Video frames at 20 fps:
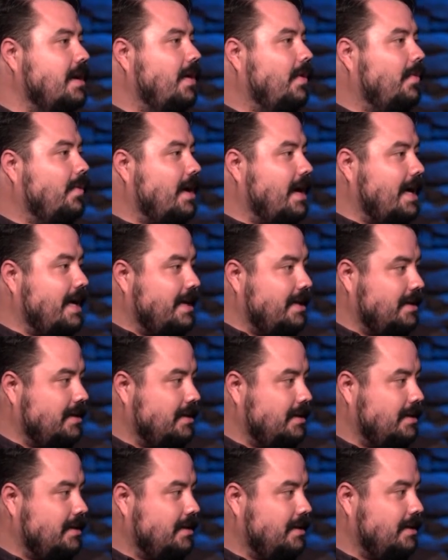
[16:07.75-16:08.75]
Why?
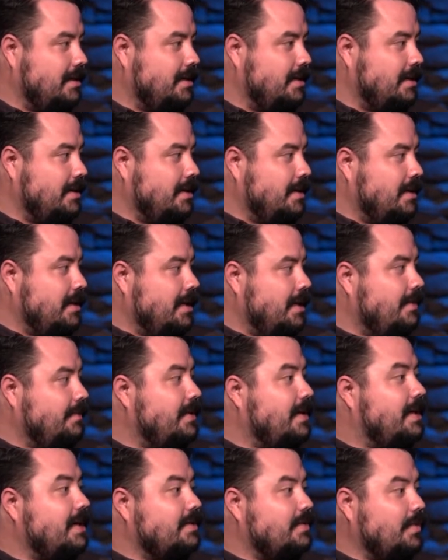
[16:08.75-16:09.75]

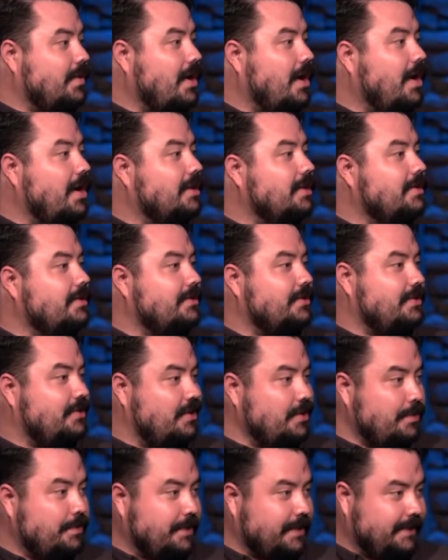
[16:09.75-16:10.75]
Because we're all a little
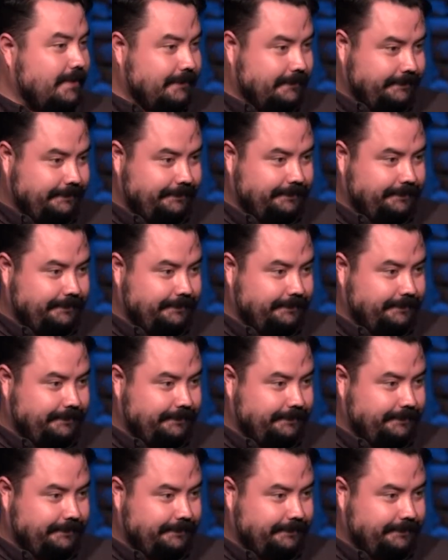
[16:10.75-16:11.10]
stupid.